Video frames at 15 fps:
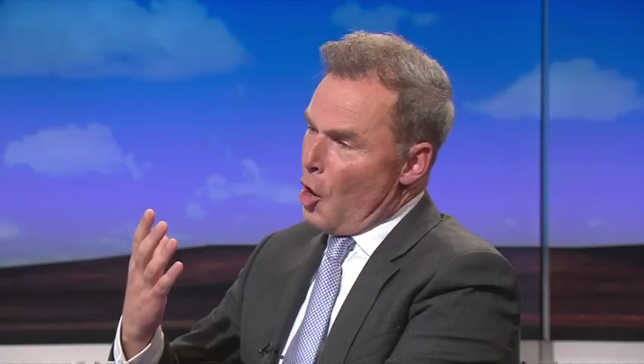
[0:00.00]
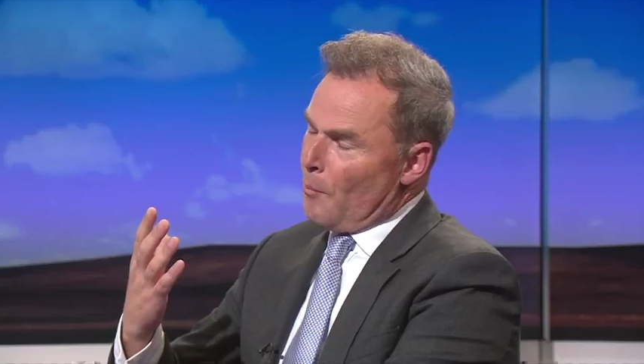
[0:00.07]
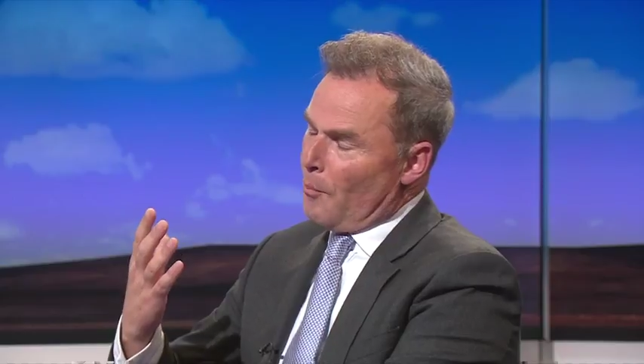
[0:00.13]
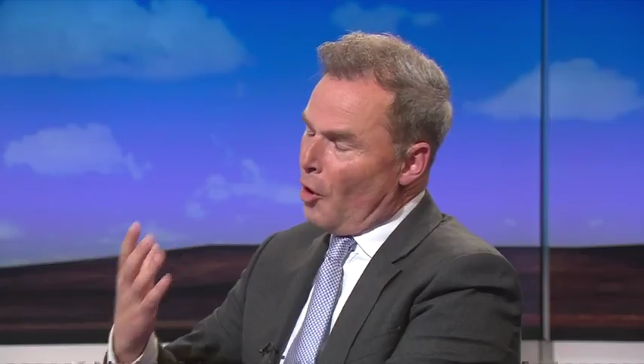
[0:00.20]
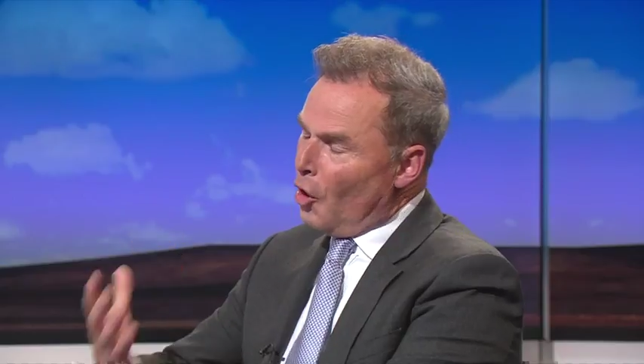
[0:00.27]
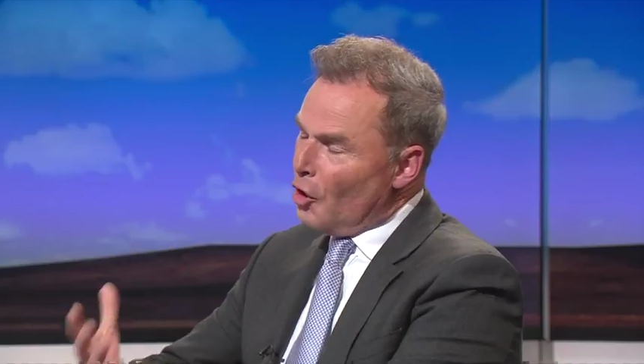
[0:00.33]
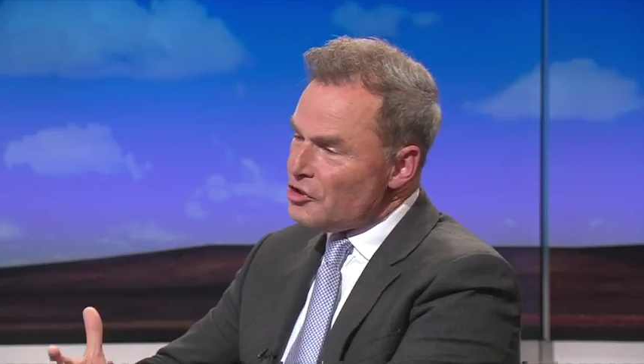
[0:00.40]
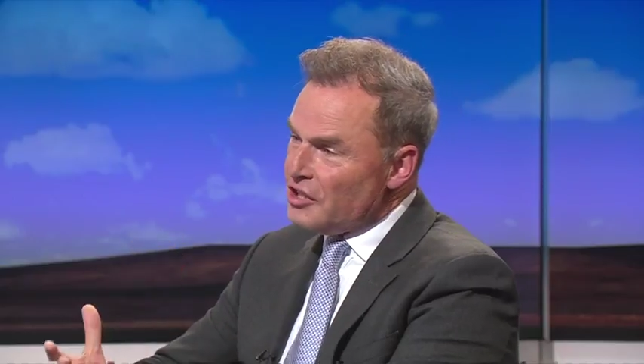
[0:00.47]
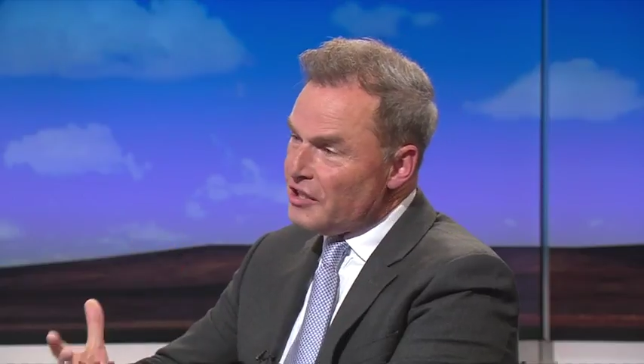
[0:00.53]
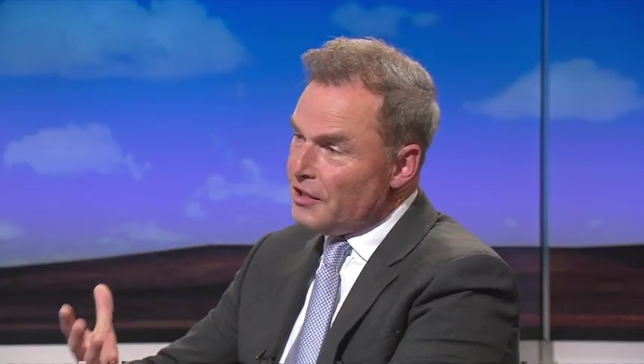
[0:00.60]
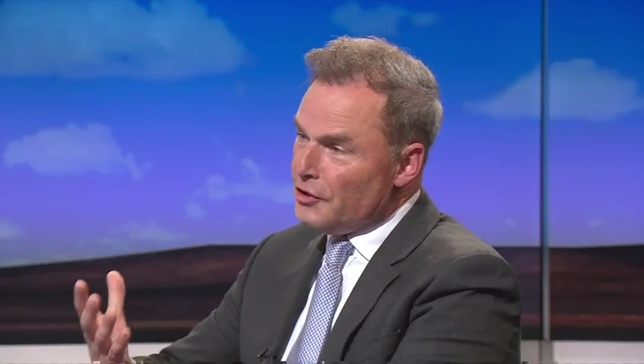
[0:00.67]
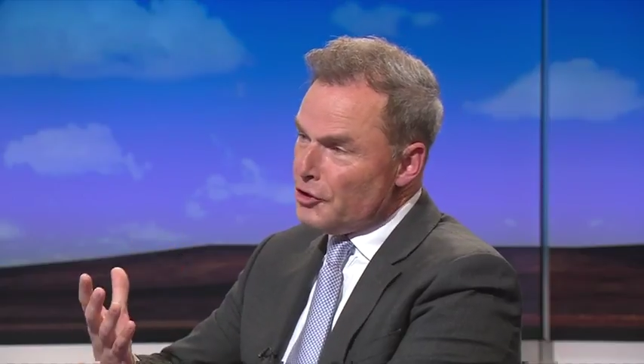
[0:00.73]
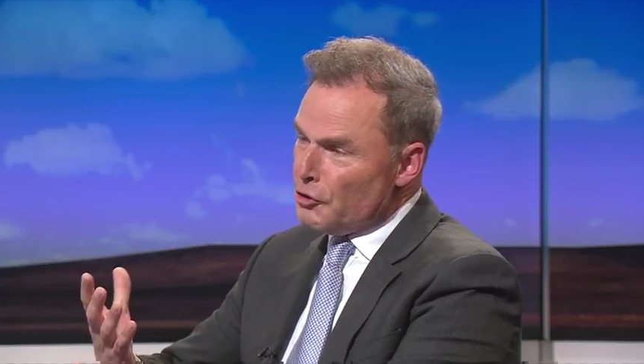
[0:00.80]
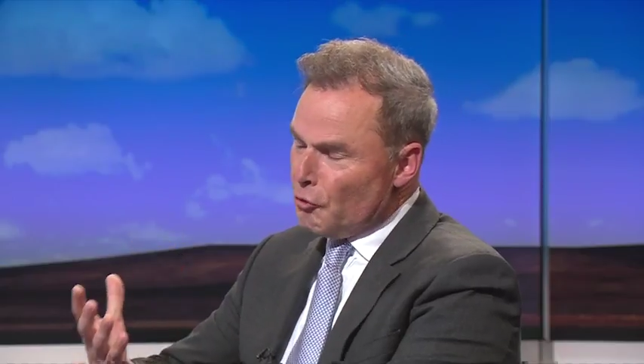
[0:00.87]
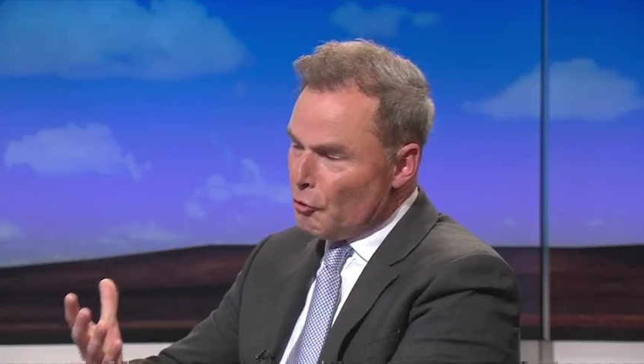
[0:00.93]
party
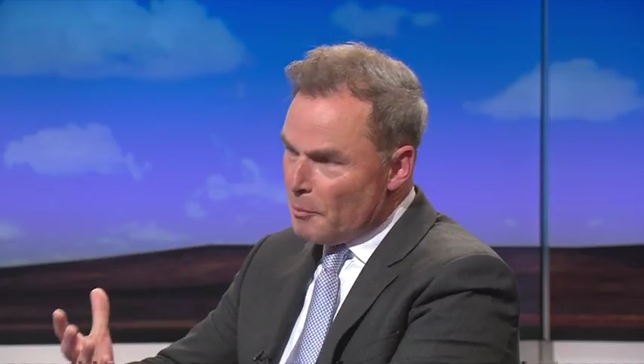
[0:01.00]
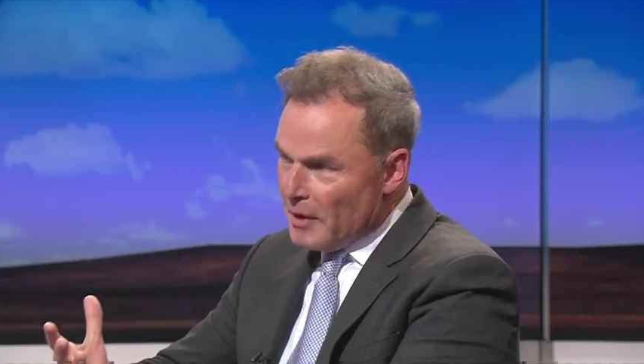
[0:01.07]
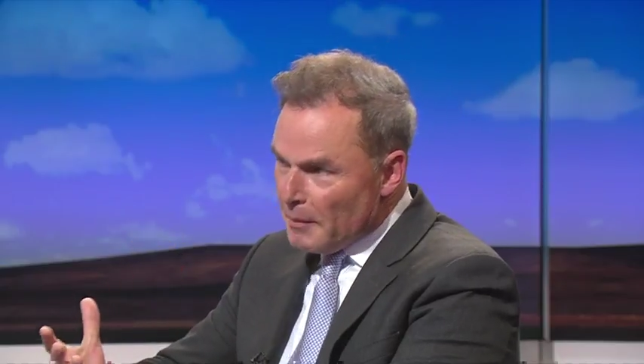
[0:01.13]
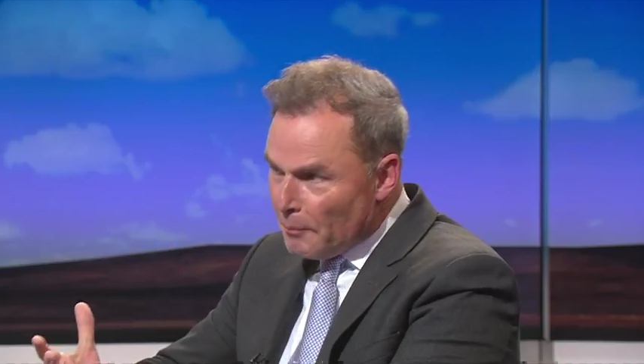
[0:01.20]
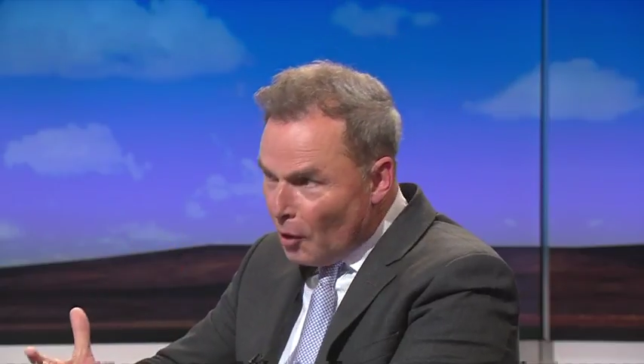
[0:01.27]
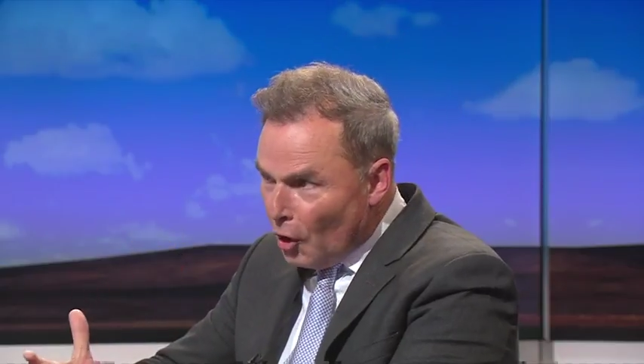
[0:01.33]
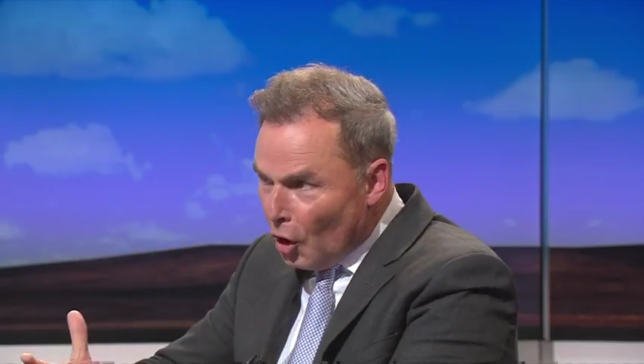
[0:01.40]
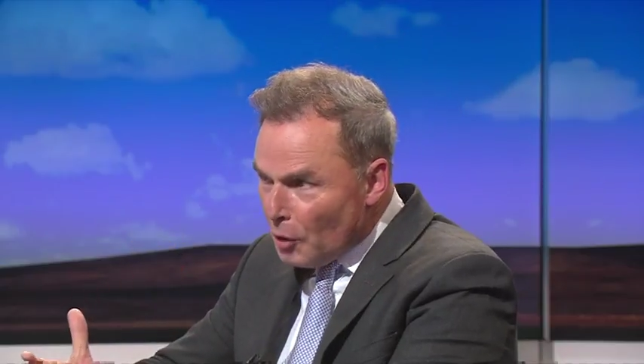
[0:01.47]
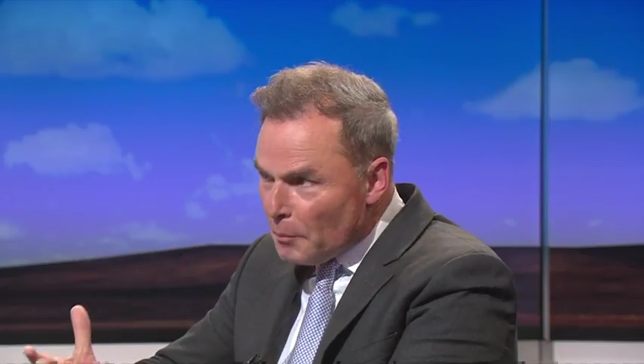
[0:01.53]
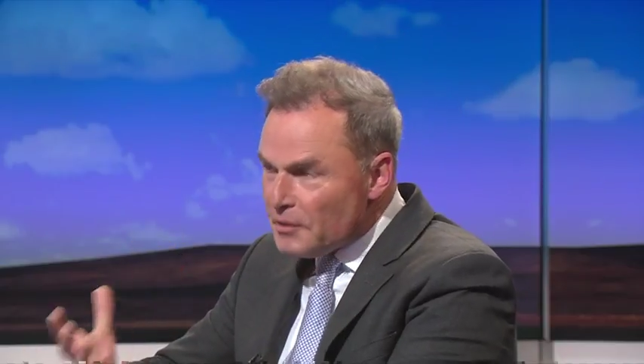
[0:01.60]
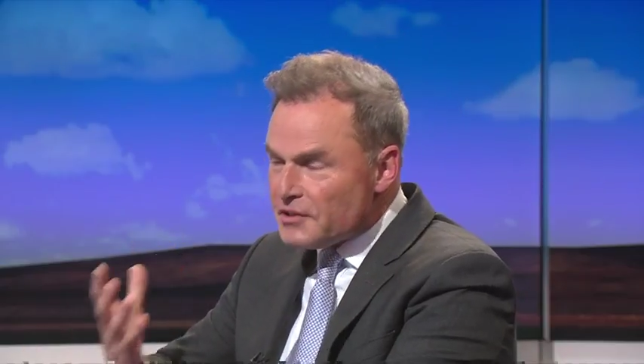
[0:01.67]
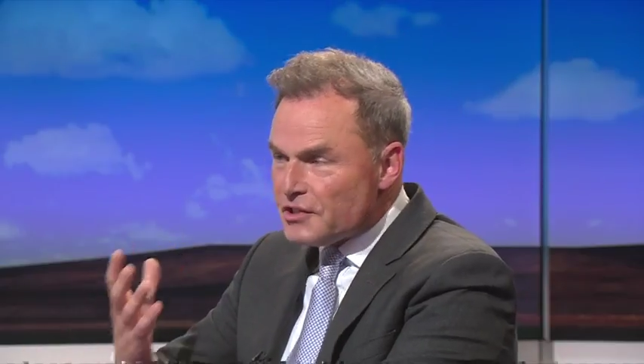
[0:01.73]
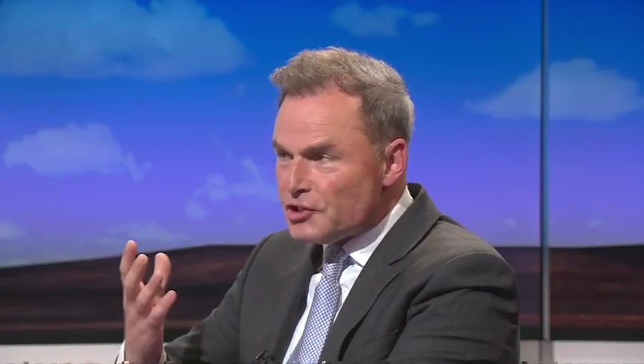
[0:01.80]
in the European Parliament